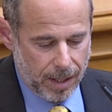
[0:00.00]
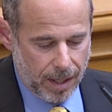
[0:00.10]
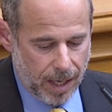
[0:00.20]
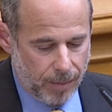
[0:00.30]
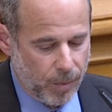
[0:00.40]

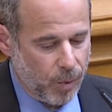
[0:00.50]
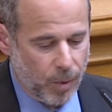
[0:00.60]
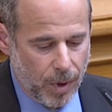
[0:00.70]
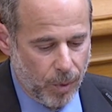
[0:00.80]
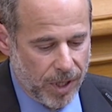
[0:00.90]

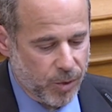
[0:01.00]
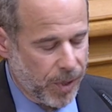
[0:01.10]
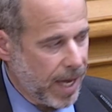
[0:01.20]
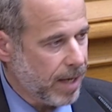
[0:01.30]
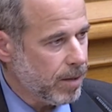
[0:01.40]
Once
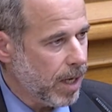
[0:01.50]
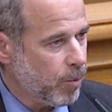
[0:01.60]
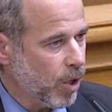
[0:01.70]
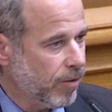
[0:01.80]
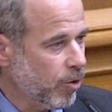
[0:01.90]
we get
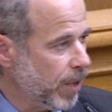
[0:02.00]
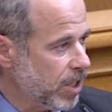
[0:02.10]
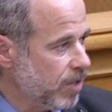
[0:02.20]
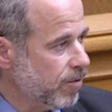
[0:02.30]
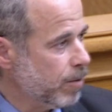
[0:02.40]
more
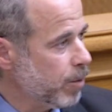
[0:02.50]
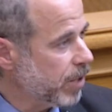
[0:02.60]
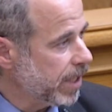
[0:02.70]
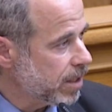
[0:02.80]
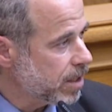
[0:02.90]
information from the
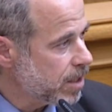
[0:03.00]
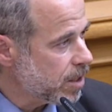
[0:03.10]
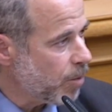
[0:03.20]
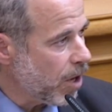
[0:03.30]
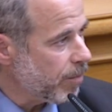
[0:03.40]
police
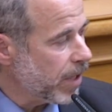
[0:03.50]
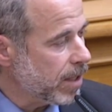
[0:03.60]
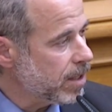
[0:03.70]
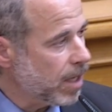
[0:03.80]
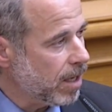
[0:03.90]

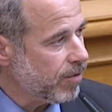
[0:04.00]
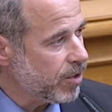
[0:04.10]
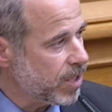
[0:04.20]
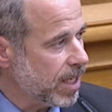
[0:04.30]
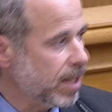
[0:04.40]
department, if
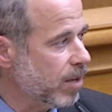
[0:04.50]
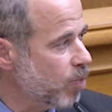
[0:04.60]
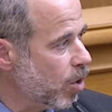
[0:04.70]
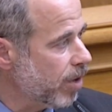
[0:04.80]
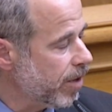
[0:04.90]
there's anything
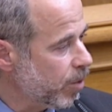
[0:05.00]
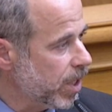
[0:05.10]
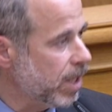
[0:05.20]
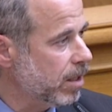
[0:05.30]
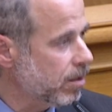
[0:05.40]
more that
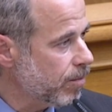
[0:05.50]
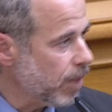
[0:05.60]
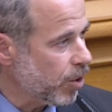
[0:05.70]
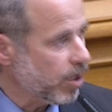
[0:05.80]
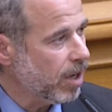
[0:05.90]
we
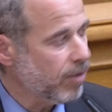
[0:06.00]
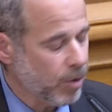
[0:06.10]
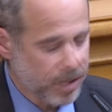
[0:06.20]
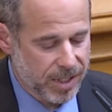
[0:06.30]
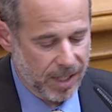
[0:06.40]
learn of
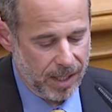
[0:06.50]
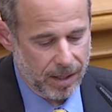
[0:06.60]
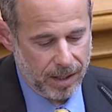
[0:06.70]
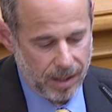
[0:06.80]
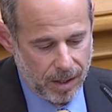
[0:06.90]
or
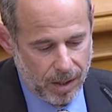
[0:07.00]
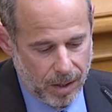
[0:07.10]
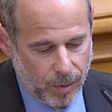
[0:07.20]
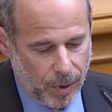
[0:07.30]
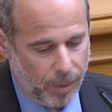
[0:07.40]
see,
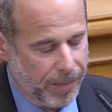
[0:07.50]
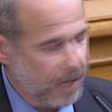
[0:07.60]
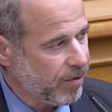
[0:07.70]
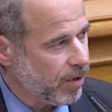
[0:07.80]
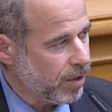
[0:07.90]
we will
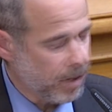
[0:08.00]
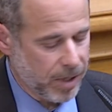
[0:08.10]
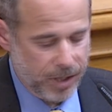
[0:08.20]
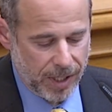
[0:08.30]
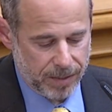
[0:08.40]
make further
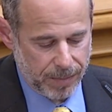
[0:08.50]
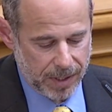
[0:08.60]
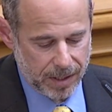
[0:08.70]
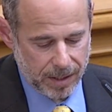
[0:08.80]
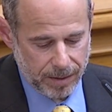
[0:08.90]

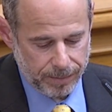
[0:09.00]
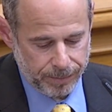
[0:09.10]
adjustments.